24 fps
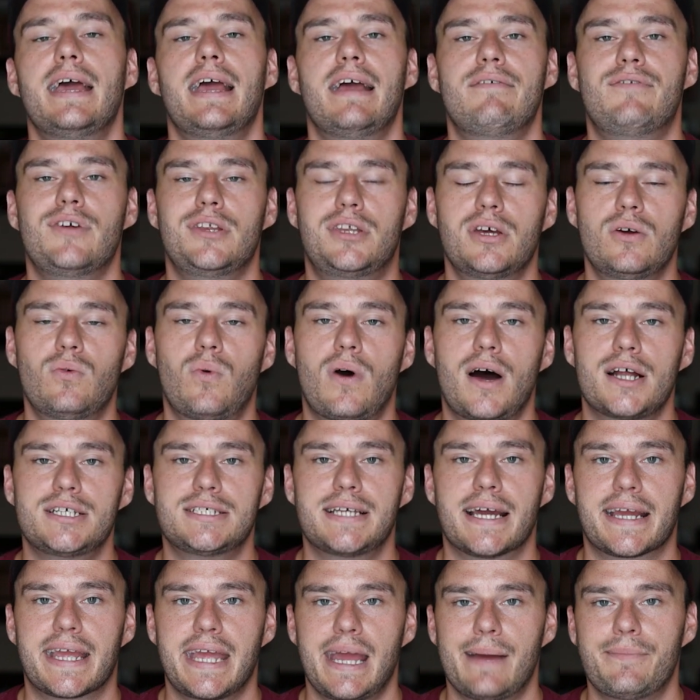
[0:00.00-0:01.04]
If you do watch
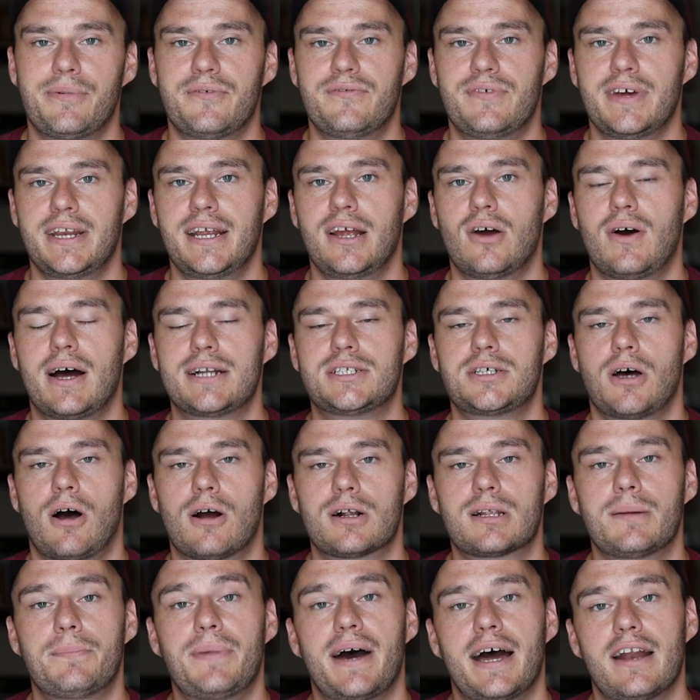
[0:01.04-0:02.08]
that camping video, I
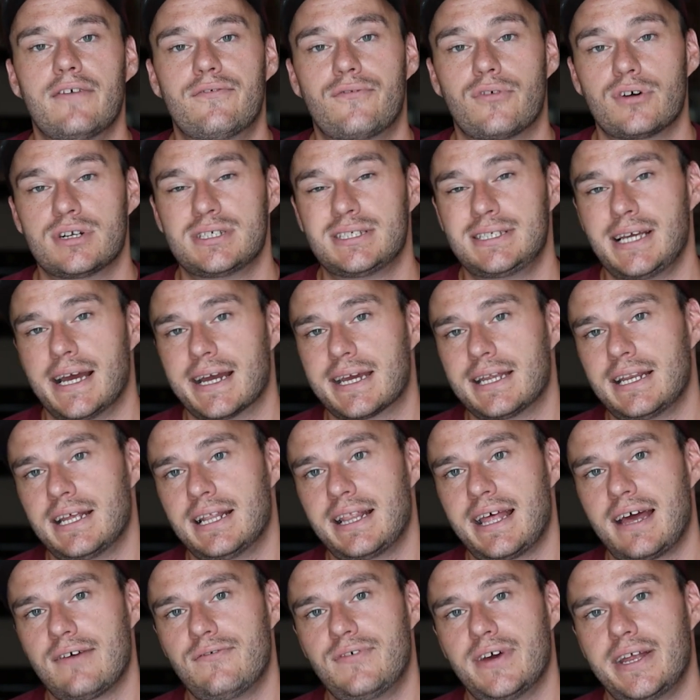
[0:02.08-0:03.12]
talked about it for a second in
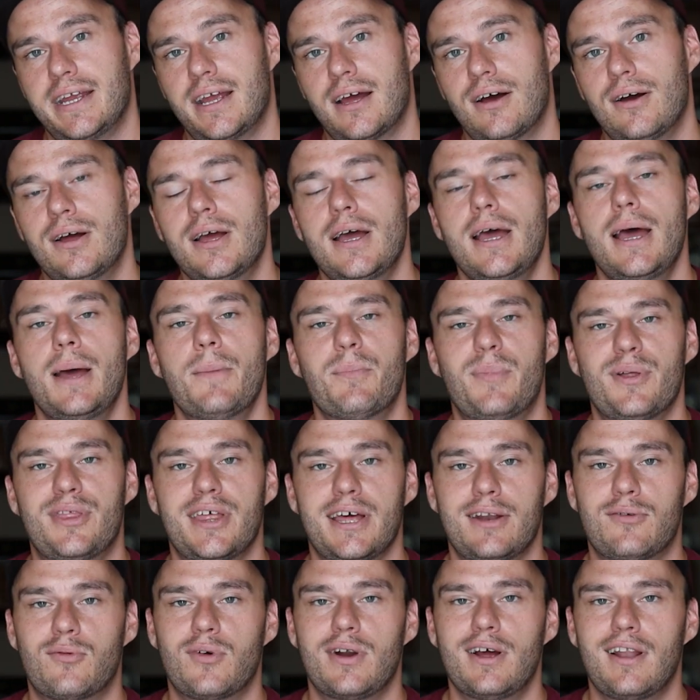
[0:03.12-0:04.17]
that video, but
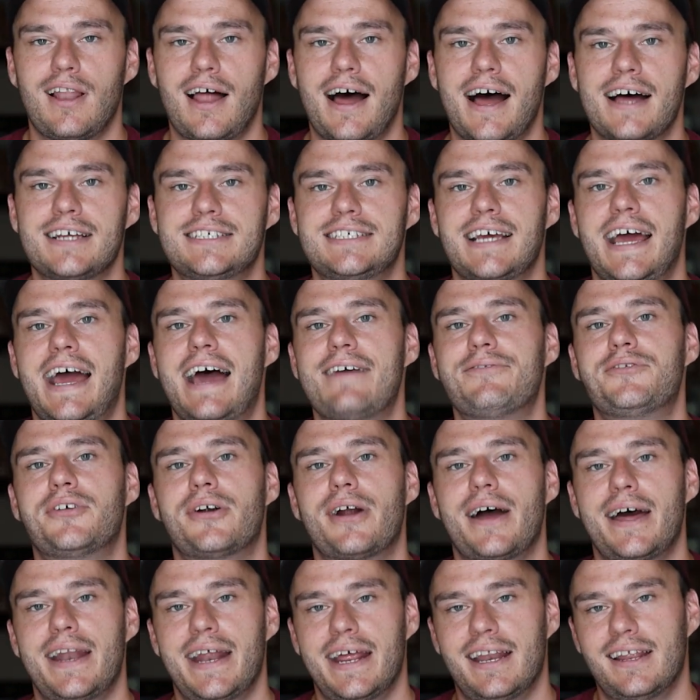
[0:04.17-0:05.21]
then realized after
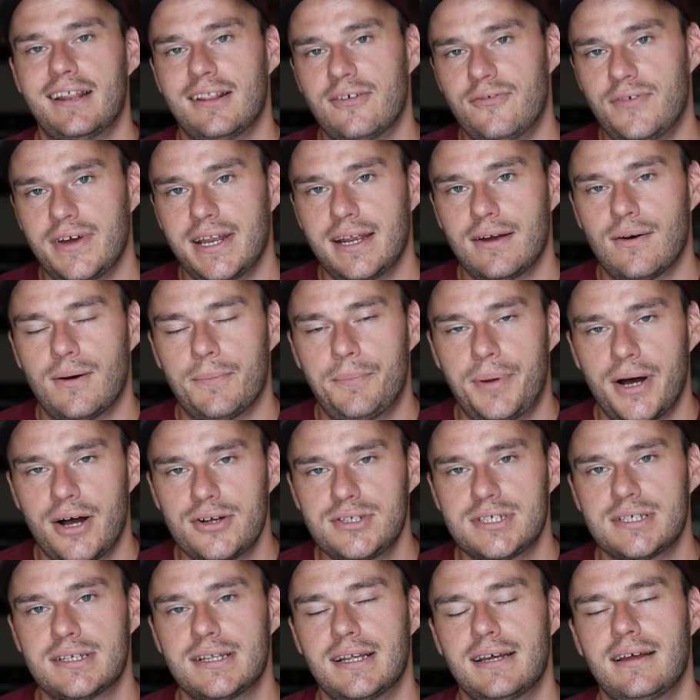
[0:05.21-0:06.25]
I'd edited the video and
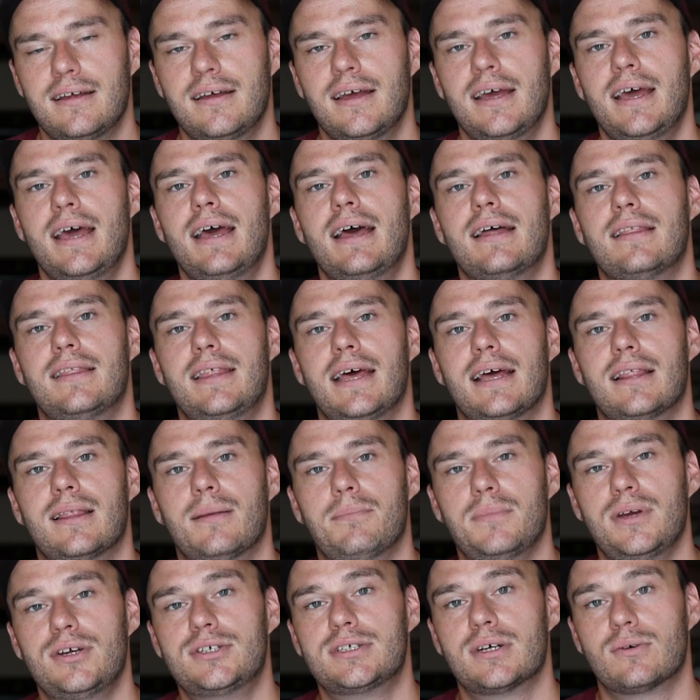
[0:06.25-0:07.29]
posted it that the
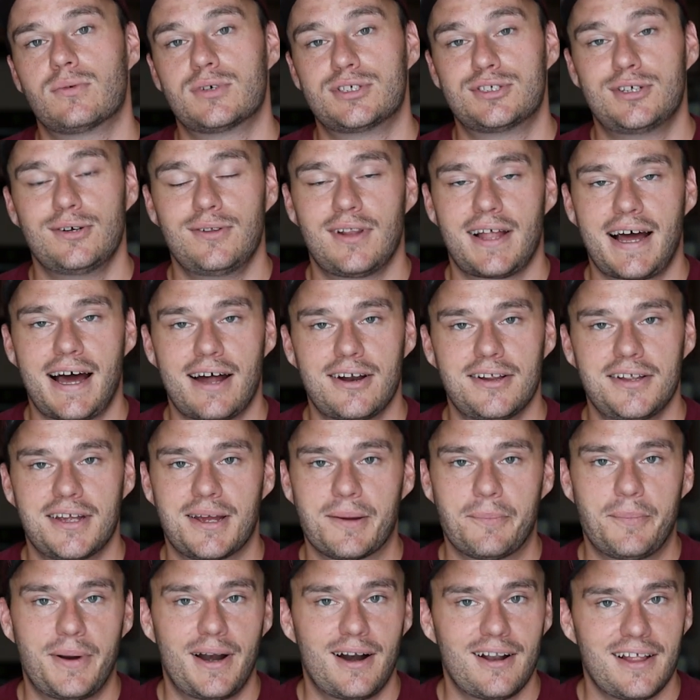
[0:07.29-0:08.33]
music was too loud and you
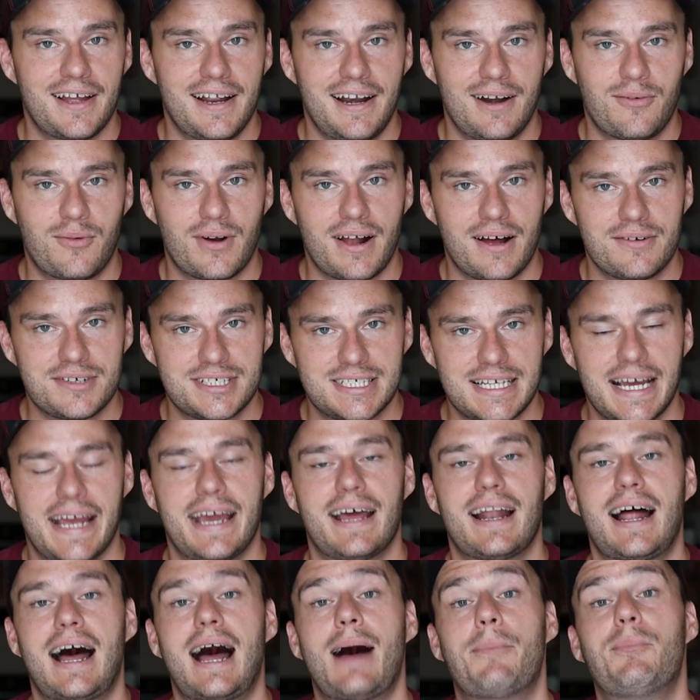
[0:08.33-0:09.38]
could barely hear what I was
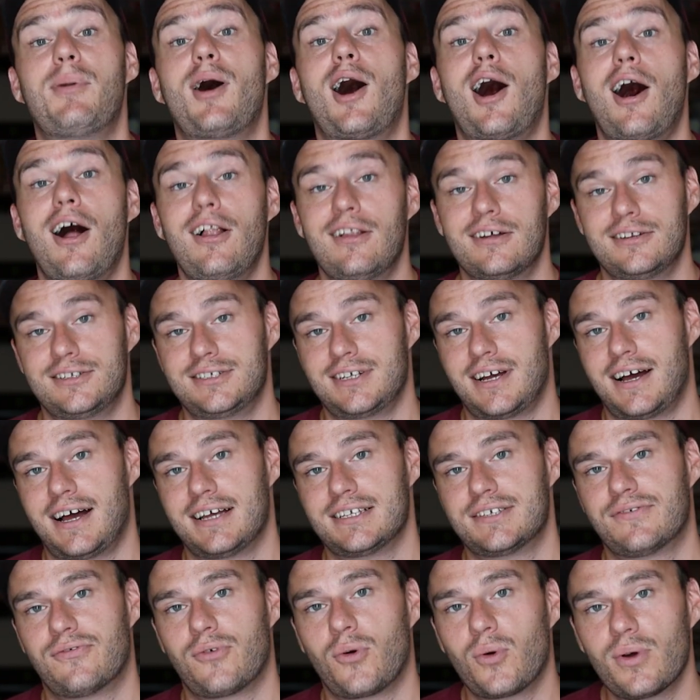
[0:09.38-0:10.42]
saying. I
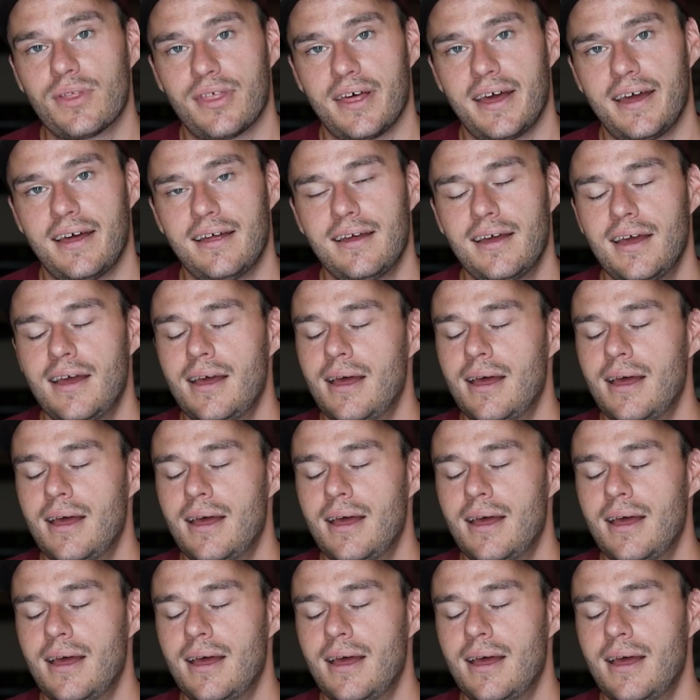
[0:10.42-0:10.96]
apologize for that.